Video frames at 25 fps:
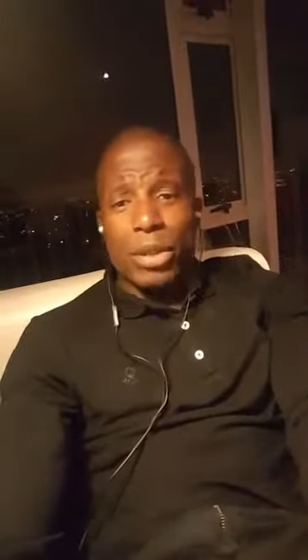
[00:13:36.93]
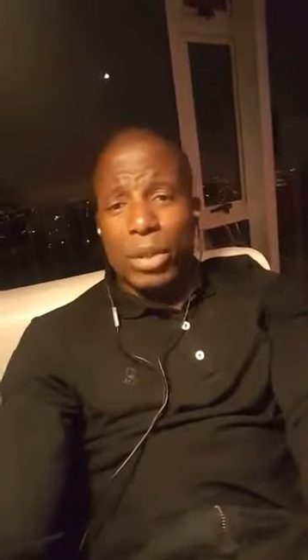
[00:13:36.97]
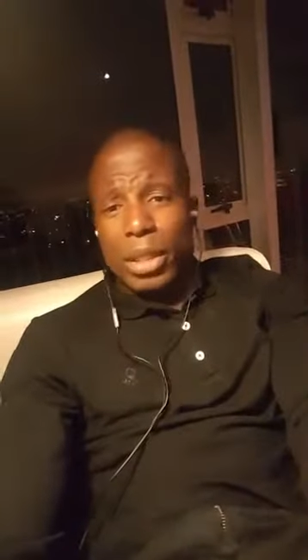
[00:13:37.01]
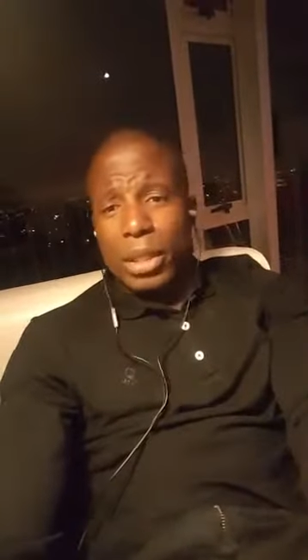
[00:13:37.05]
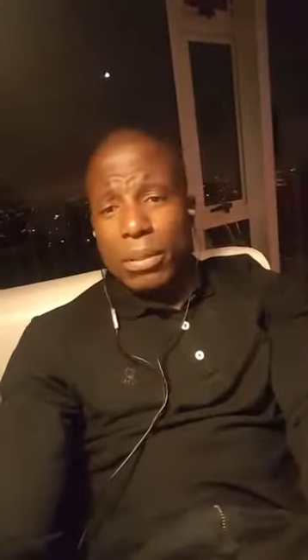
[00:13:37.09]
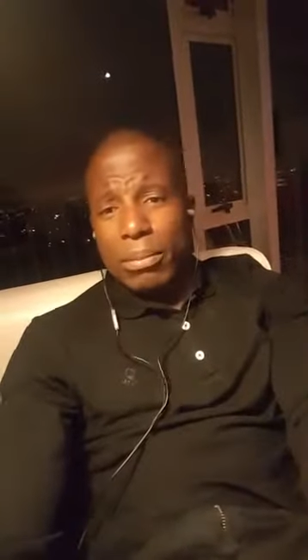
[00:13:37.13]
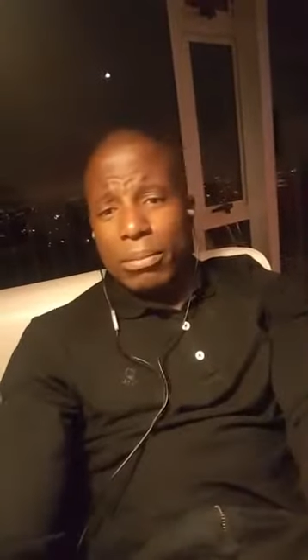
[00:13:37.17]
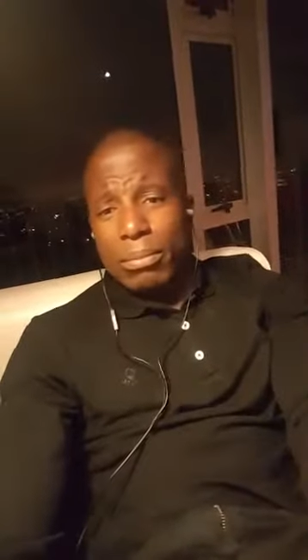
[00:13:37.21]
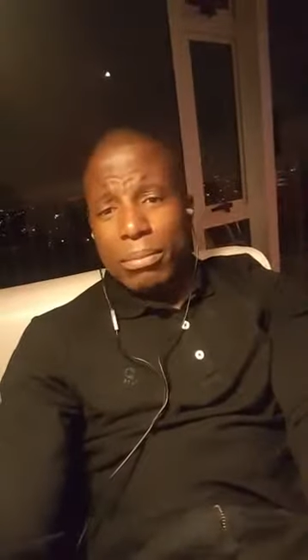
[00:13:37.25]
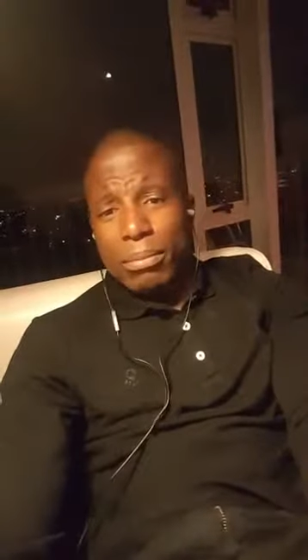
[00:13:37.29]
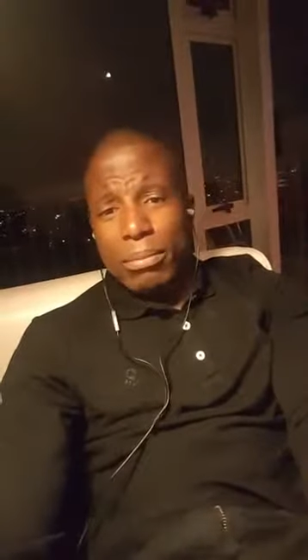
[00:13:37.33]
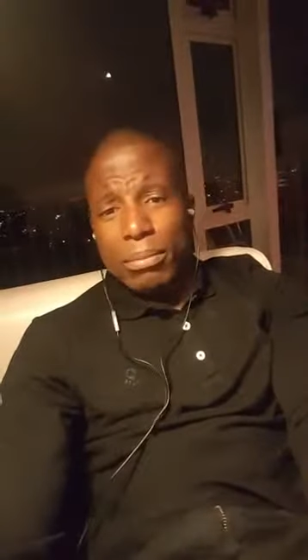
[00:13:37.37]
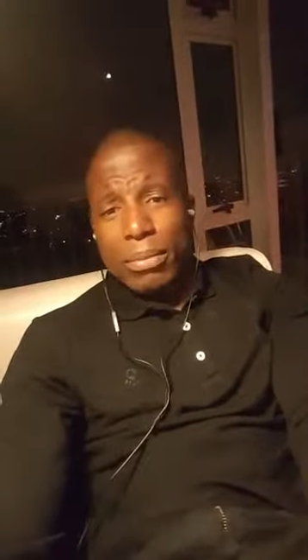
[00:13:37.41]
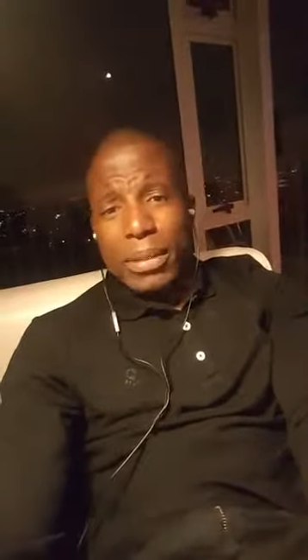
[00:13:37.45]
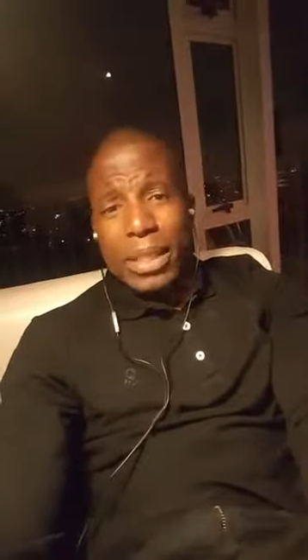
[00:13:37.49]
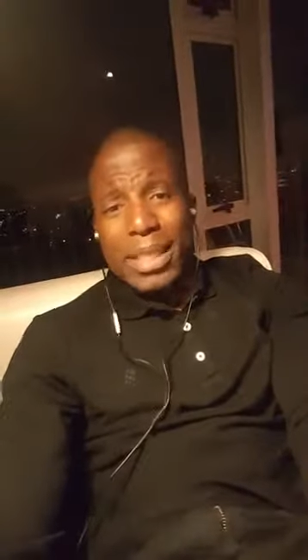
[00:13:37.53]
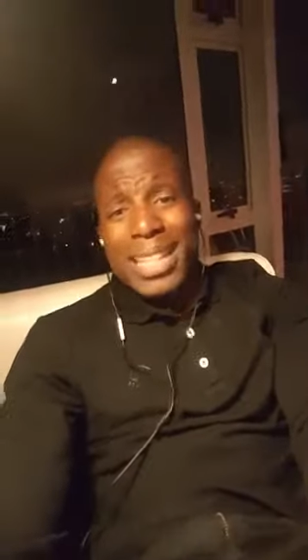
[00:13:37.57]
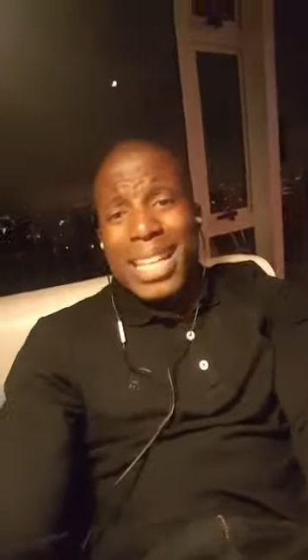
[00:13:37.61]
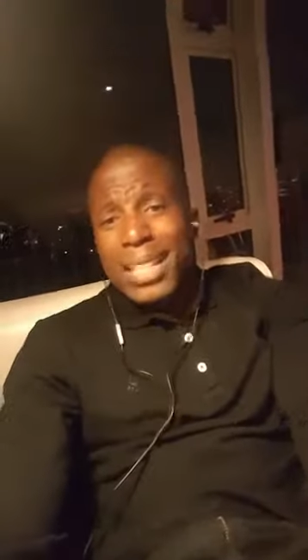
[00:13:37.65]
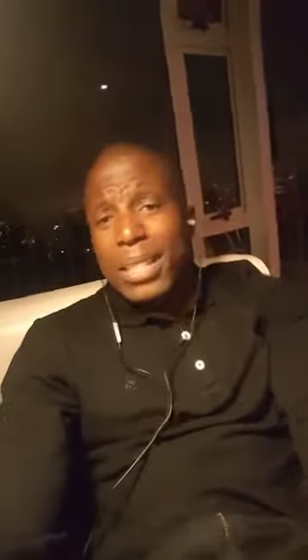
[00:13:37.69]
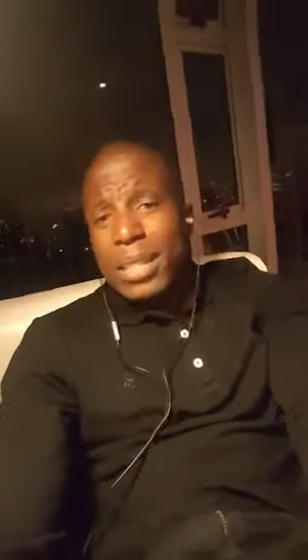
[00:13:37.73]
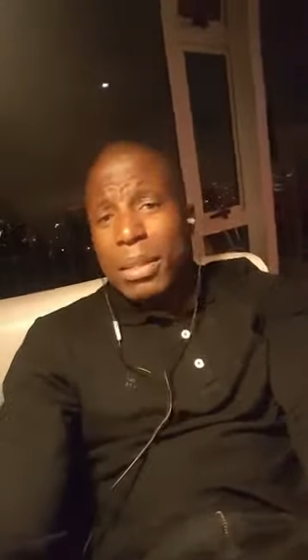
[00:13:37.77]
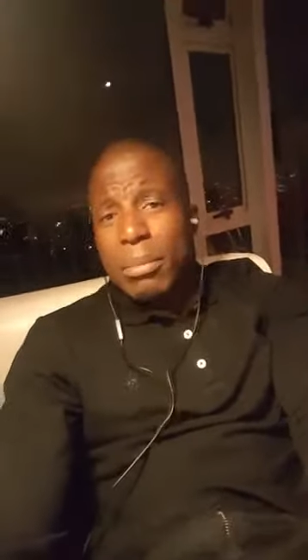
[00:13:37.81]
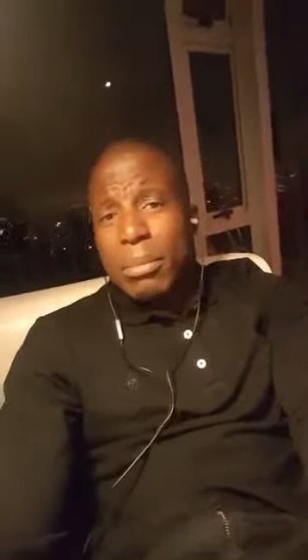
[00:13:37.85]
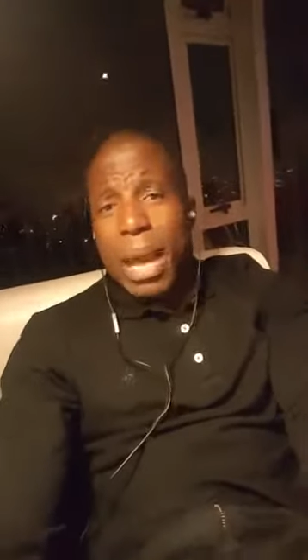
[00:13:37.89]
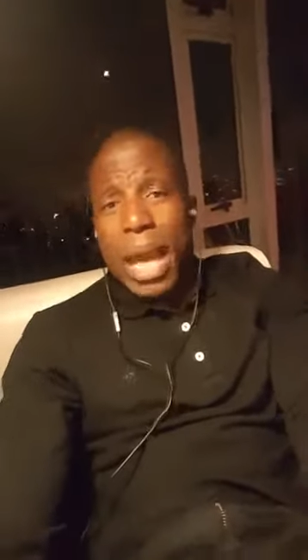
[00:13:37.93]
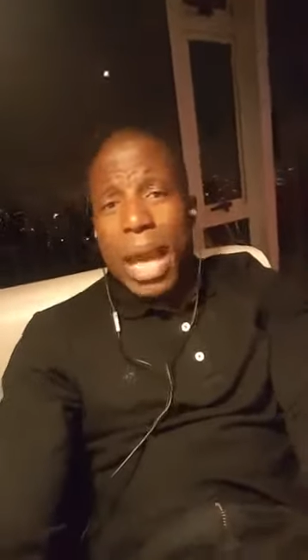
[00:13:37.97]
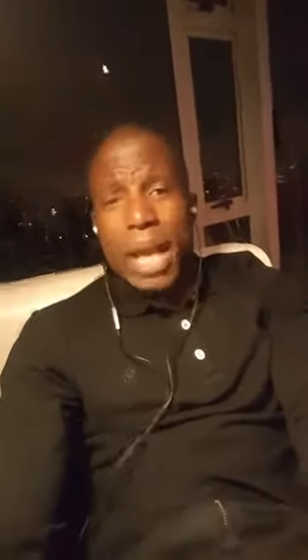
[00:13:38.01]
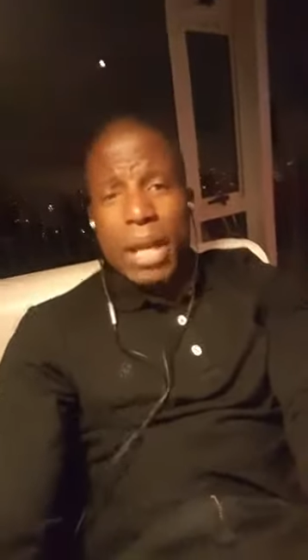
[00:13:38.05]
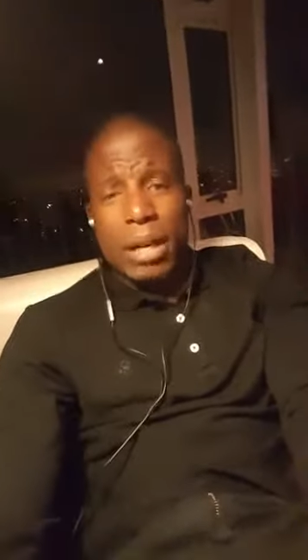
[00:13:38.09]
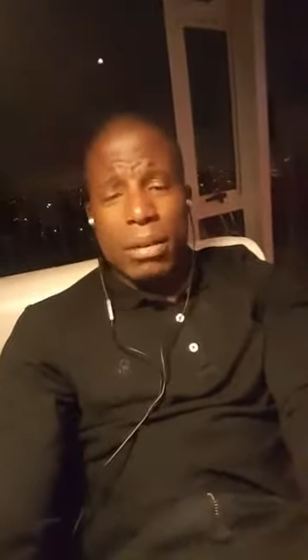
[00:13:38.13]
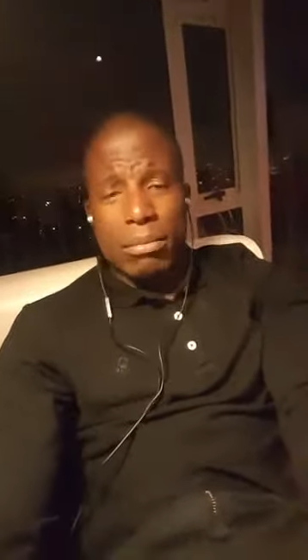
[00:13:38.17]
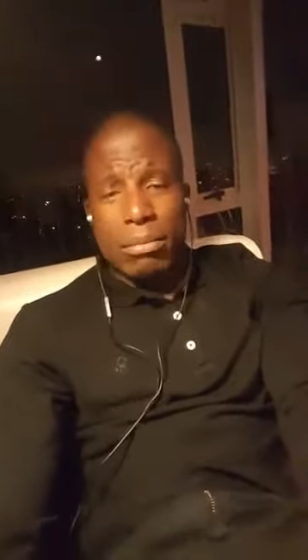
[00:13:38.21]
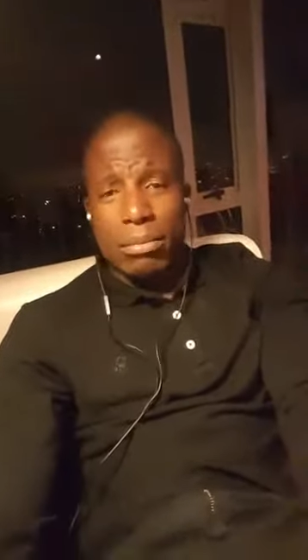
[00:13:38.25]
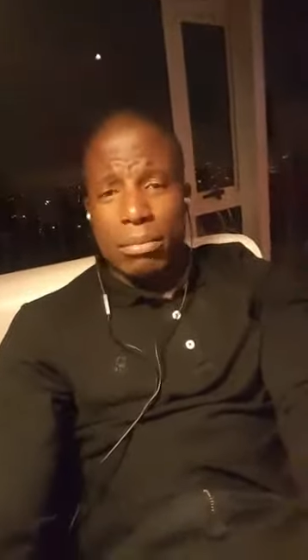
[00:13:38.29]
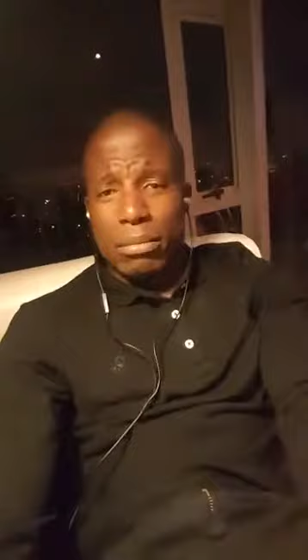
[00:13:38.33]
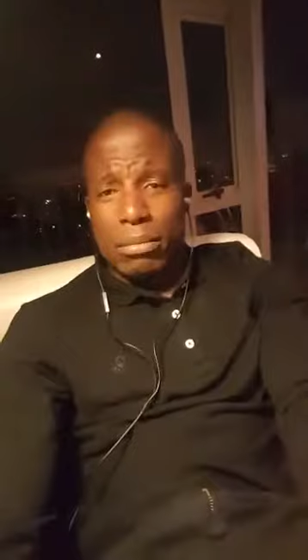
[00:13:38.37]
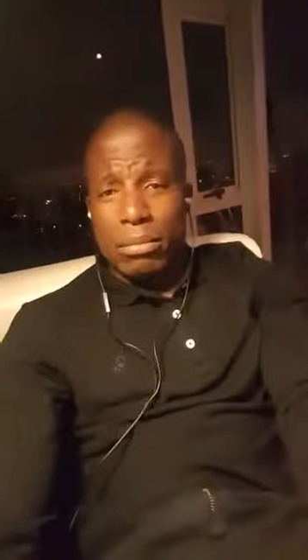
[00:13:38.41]
to him. It doesn't
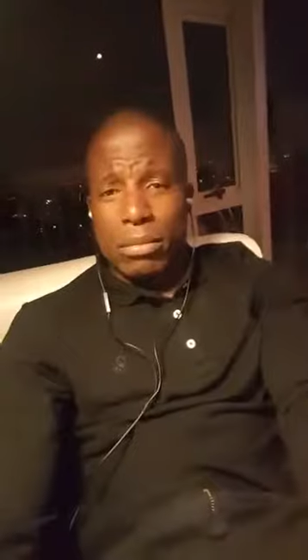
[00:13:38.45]
matter.